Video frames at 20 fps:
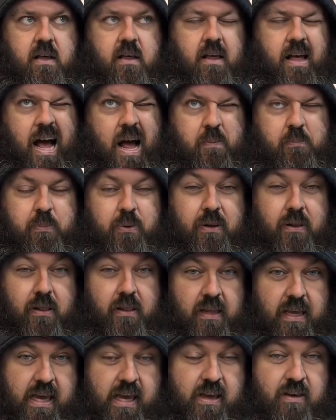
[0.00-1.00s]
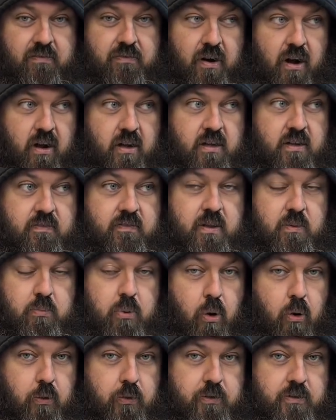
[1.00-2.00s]
I believe all of the
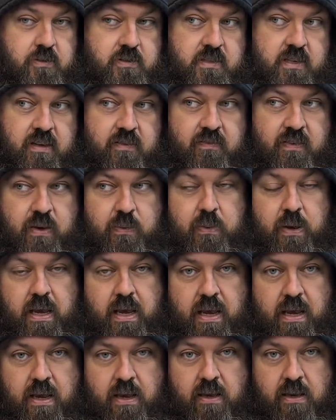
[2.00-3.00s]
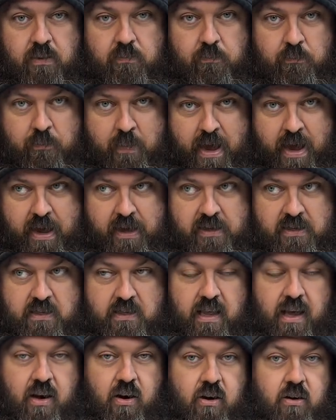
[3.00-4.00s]
portals that VP makes,
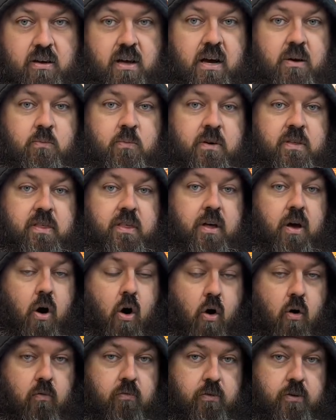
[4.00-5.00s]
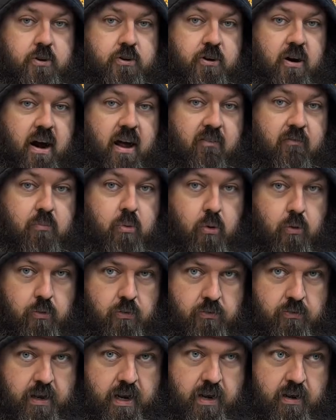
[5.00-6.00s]
they all come with the overdrive
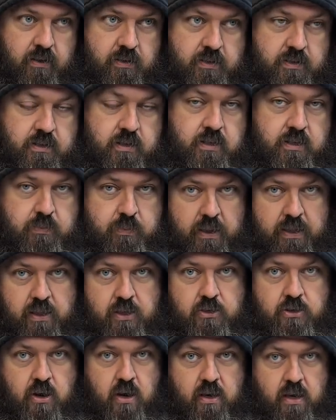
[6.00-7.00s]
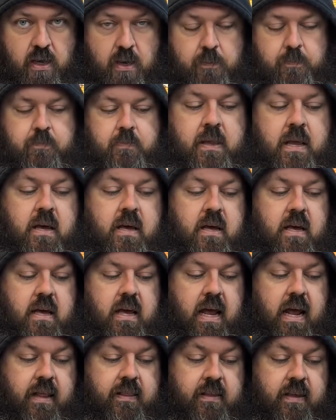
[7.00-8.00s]
portal gears to speed the truck up.
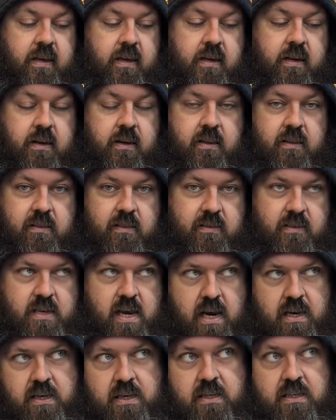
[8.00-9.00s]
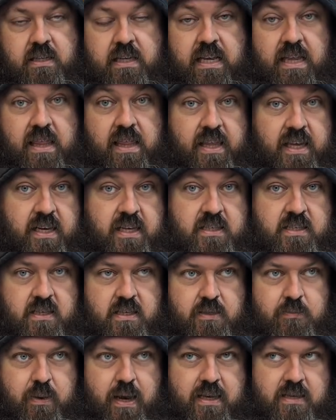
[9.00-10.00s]
And then technically this
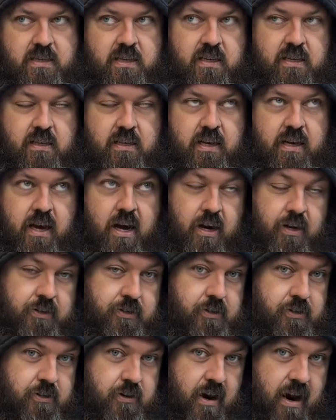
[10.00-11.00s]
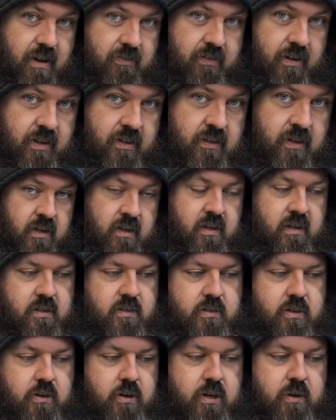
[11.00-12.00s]
is basically underdriving.
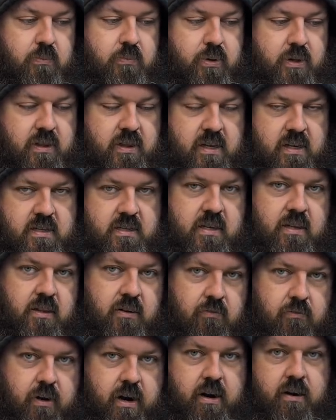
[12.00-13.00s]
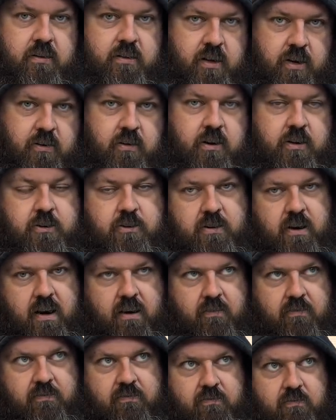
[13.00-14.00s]
So you can put this in the rear and then you underdrive,